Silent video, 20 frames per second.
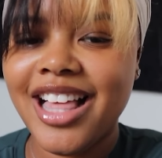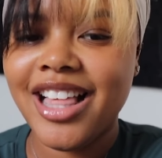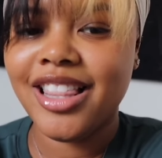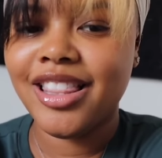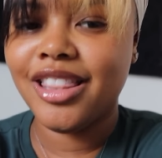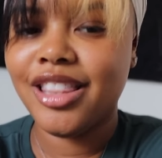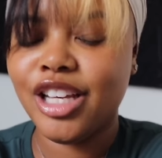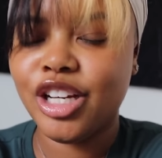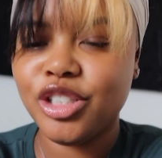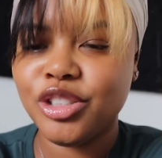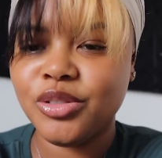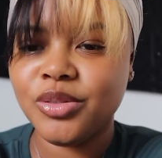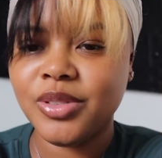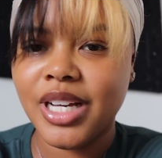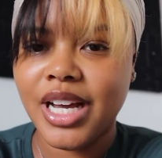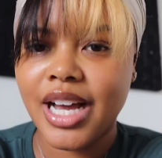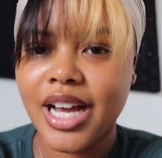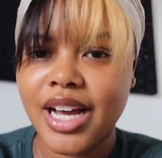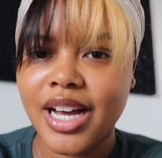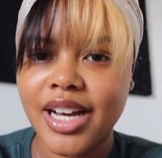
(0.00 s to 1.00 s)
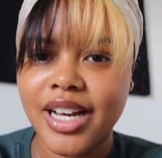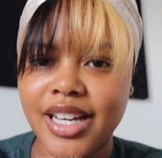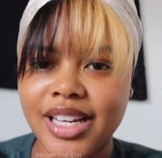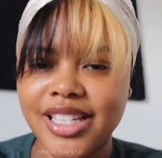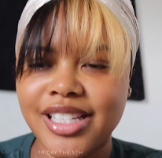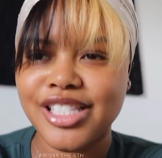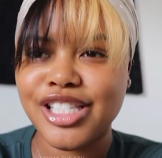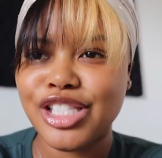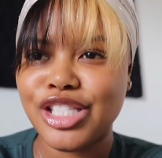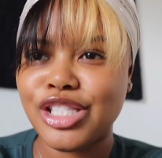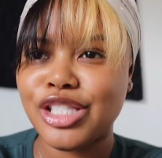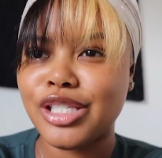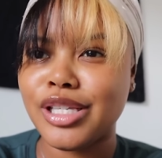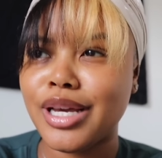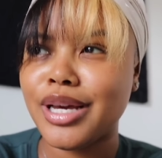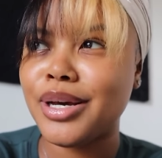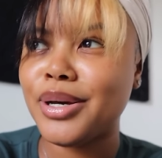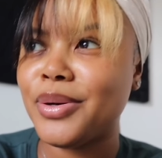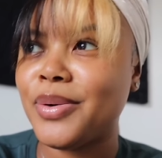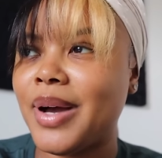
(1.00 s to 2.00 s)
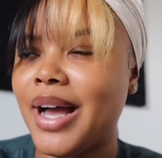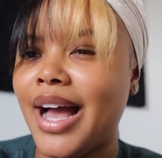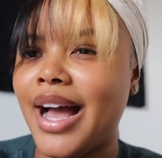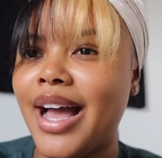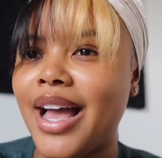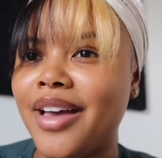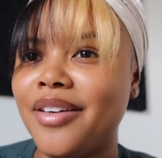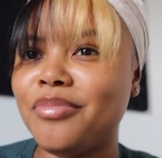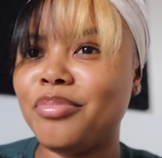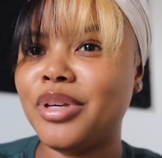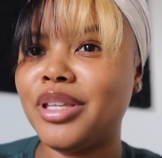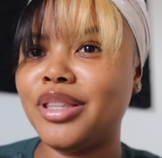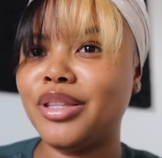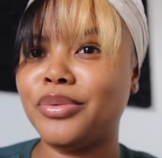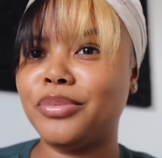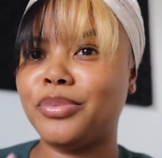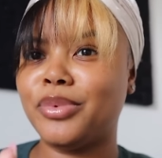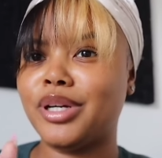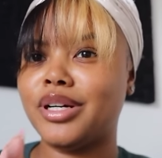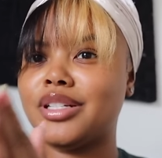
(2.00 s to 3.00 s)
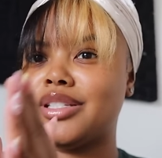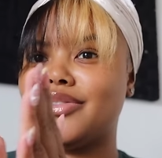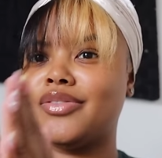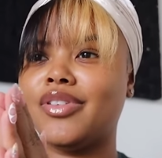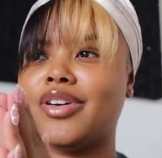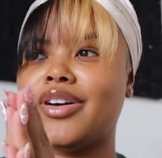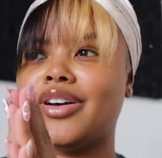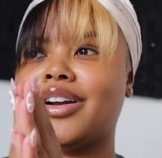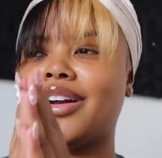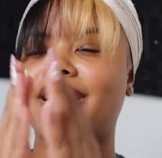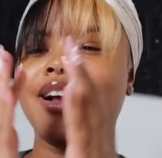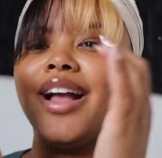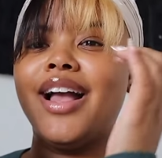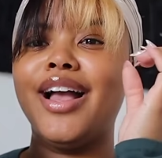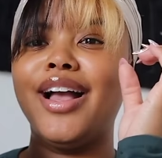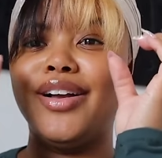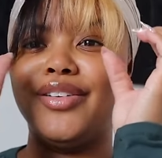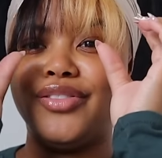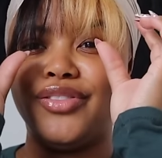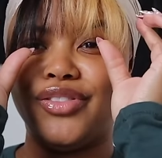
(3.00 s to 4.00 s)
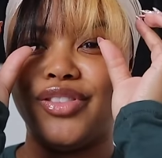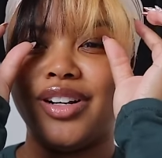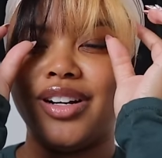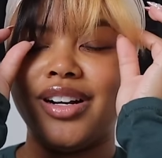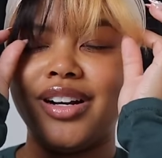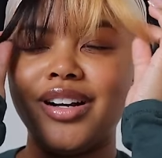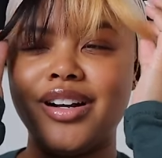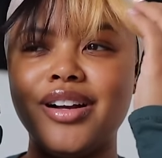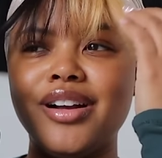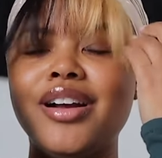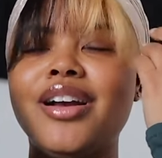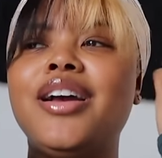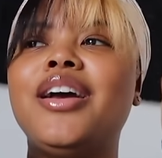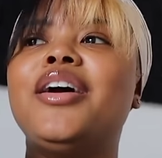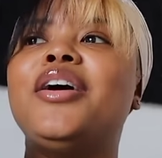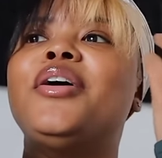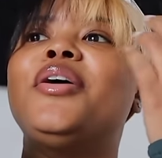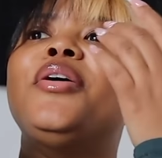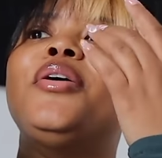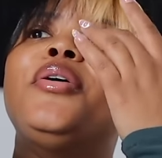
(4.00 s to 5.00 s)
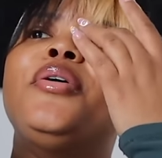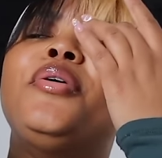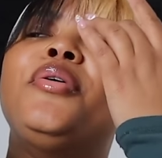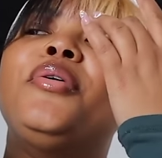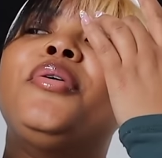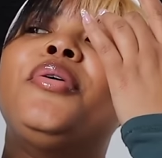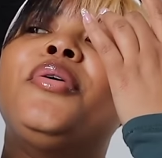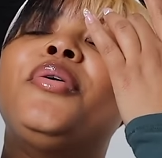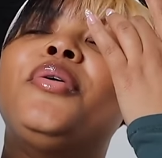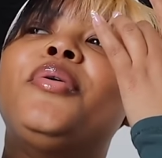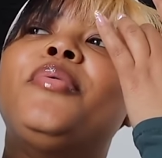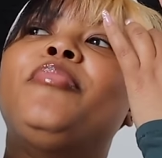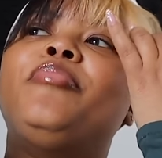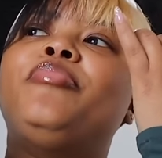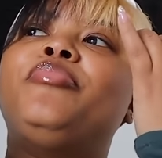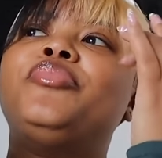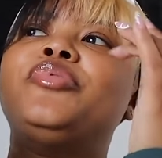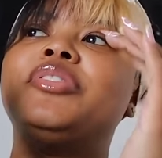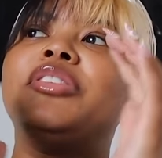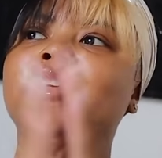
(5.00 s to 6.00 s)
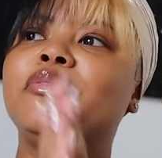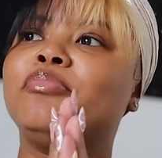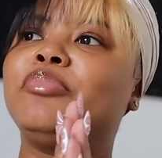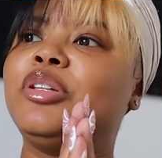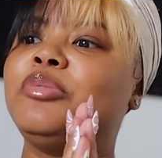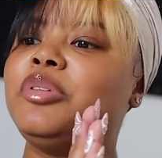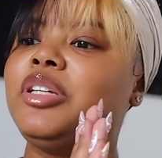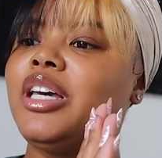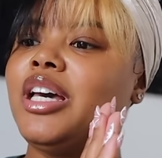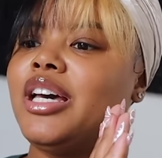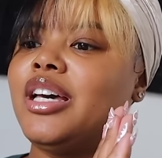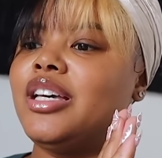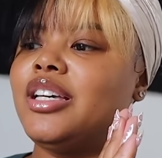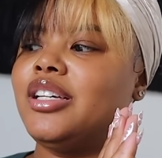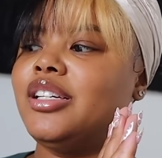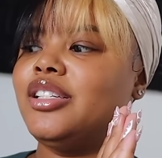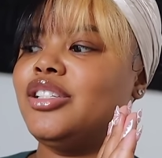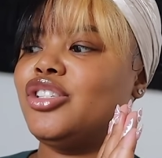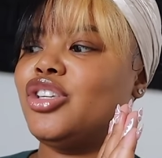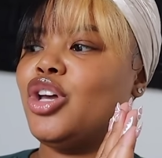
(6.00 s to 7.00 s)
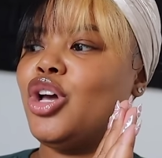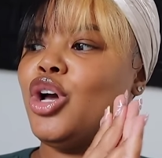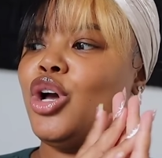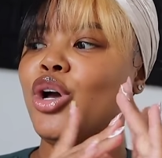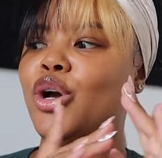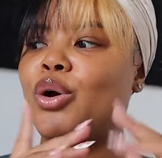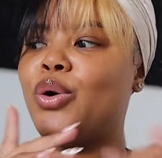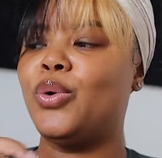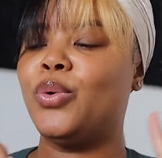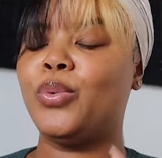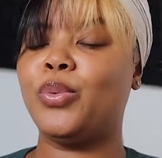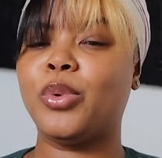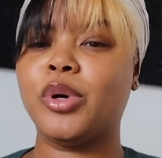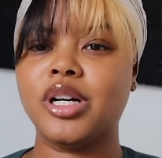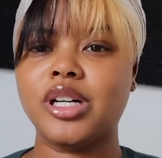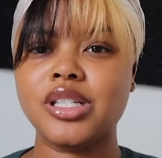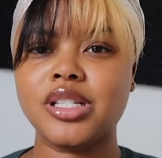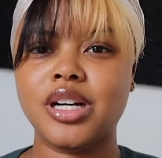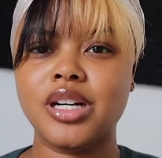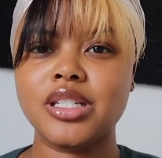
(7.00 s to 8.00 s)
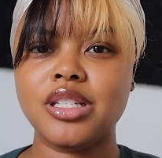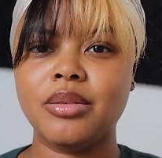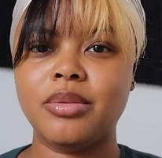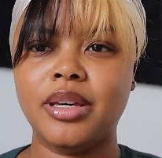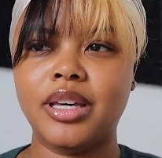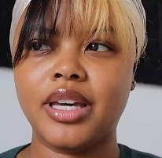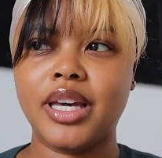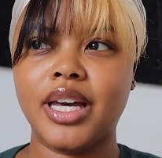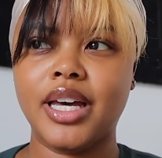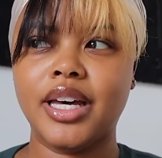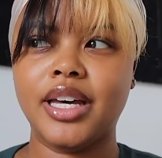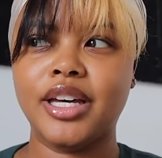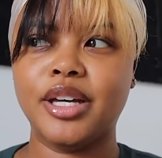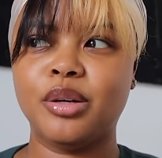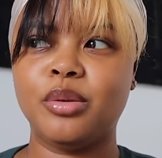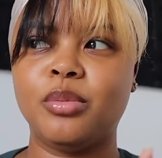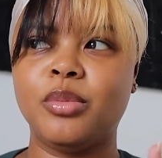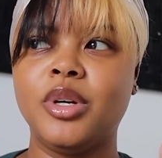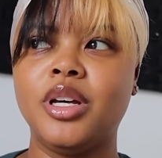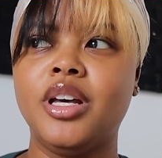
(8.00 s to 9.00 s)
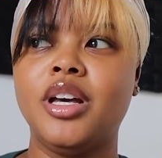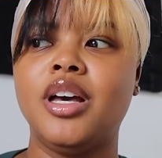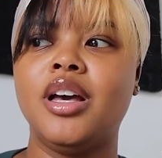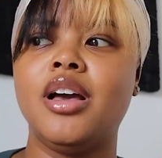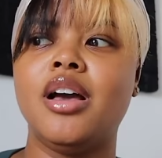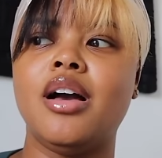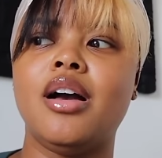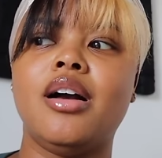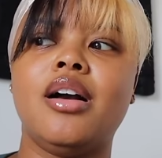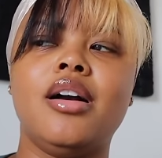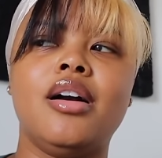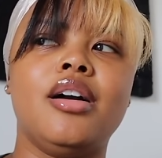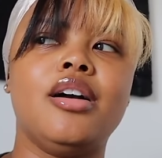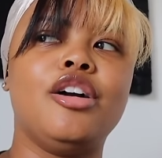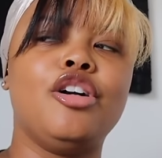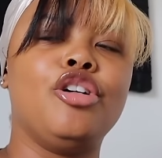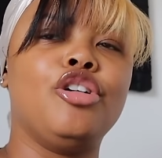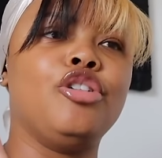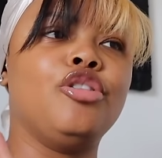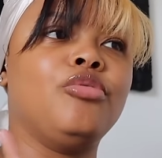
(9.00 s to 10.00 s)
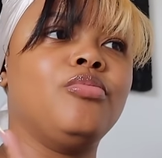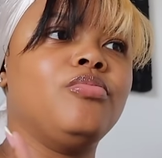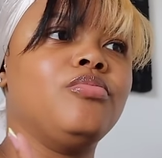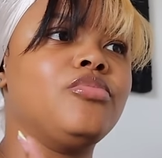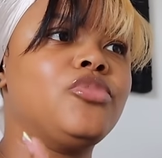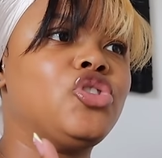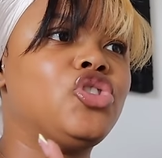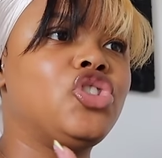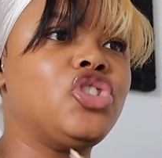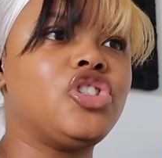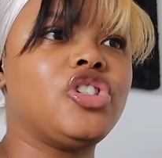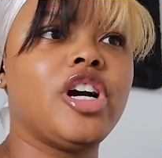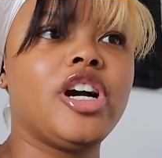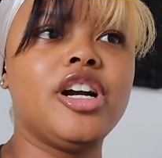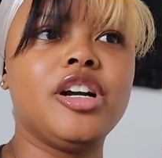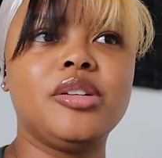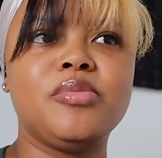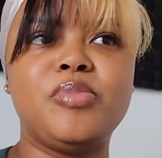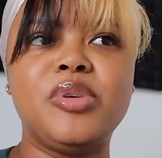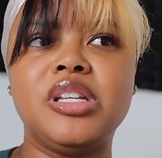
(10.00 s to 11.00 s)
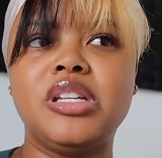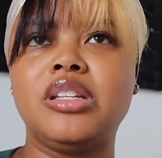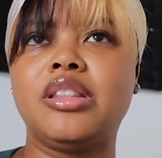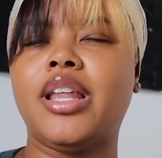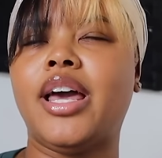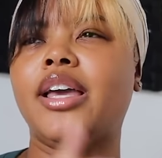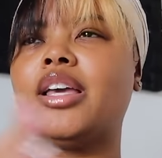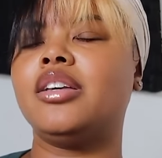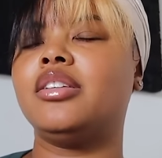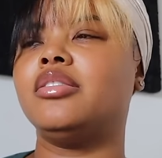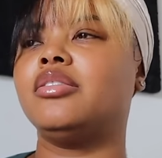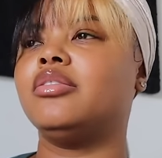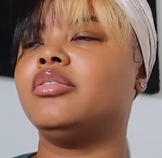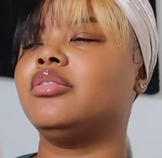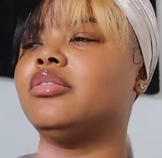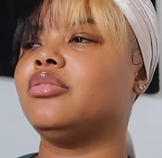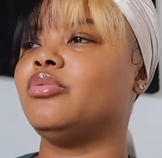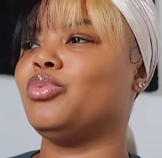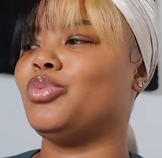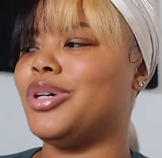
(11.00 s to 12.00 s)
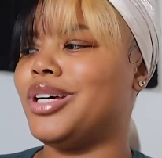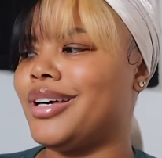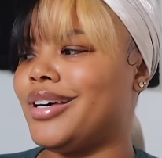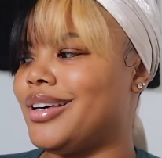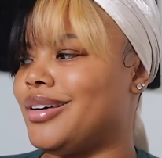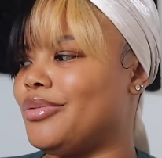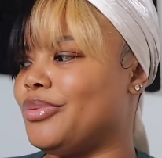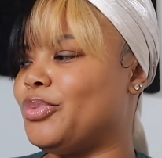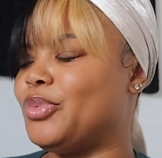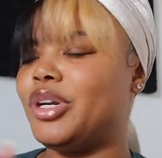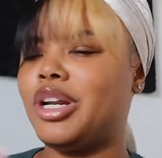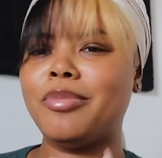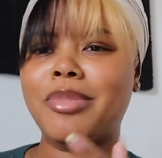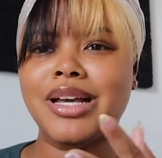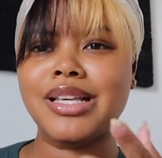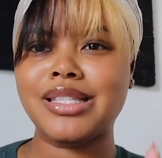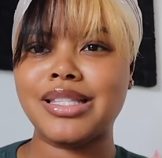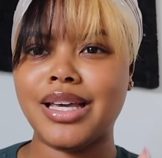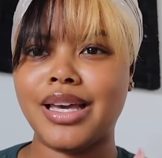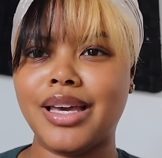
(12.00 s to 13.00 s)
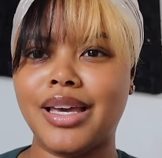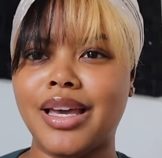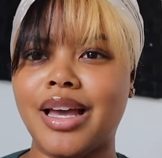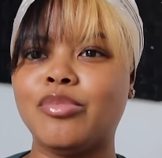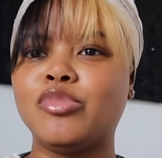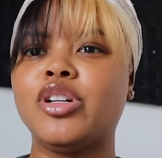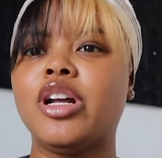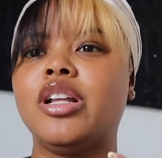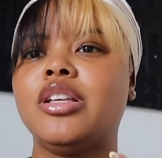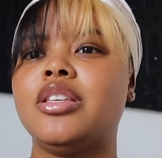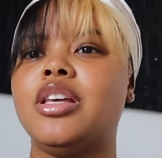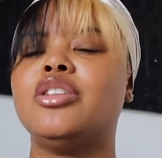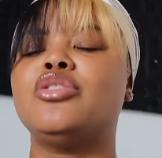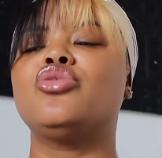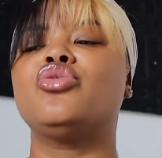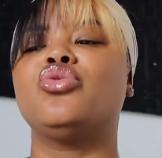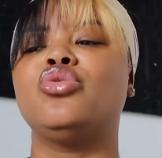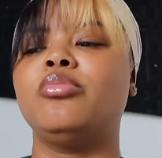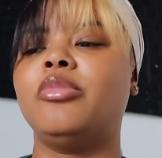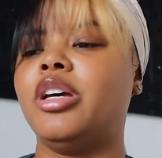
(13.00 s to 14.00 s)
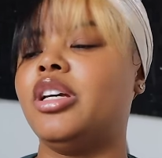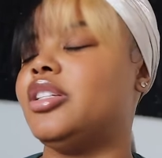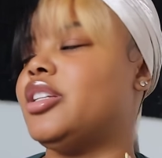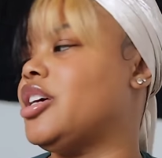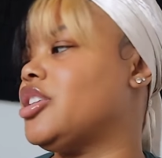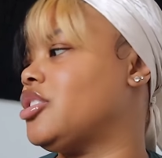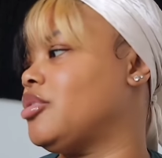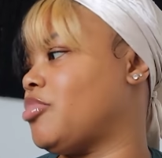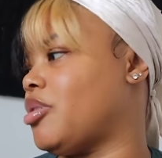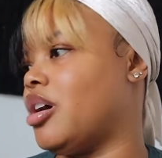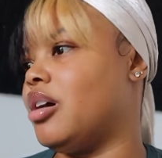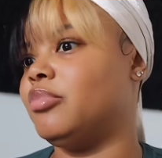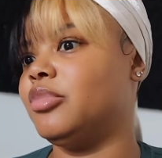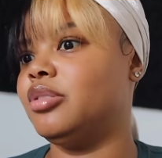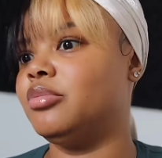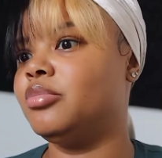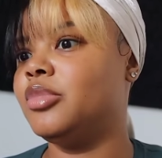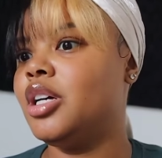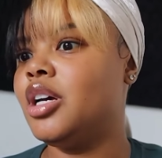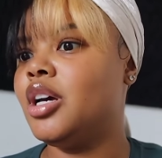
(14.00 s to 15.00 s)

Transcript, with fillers: hello, you guys. So I have been the worst vlogger ever. simply because work started to pick up. Um, start pin, like, what? What am I saying? I'm trying to say too much. That's the problem.